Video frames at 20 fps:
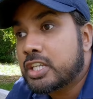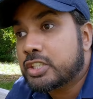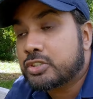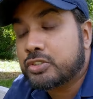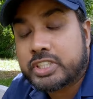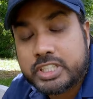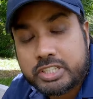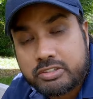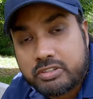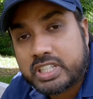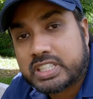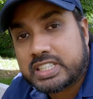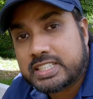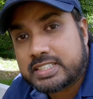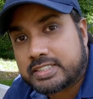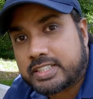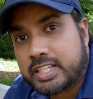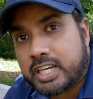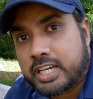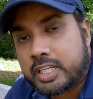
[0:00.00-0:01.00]
So during
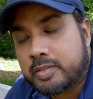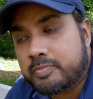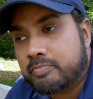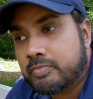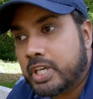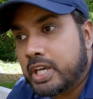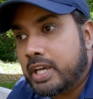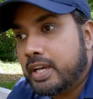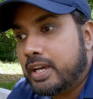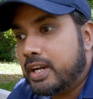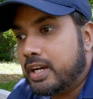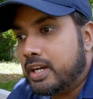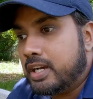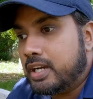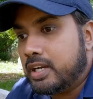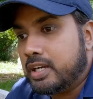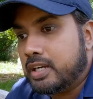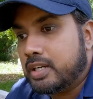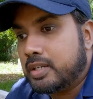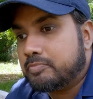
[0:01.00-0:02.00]
this time,
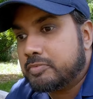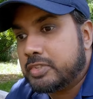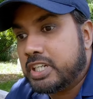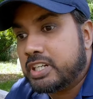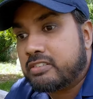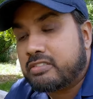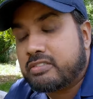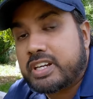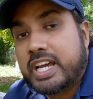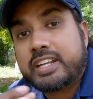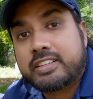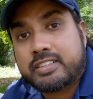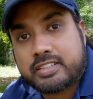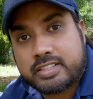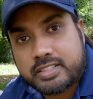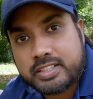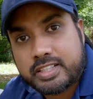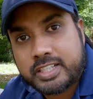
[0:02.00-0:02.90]
a rat